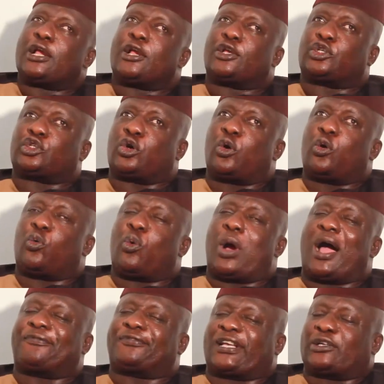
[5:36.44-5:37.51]
So
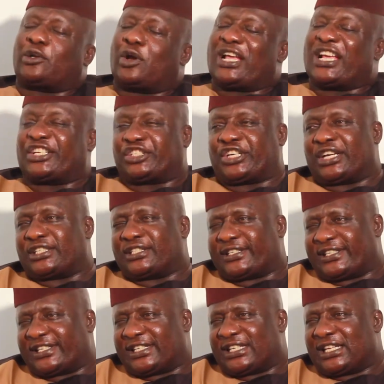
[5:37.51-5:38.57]
after your
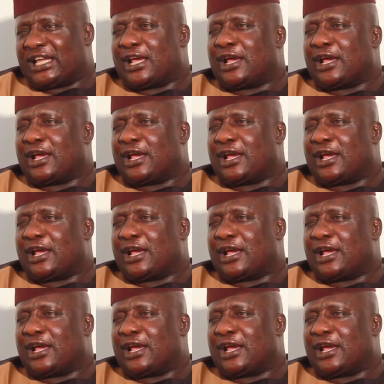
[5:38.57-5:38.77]
HND,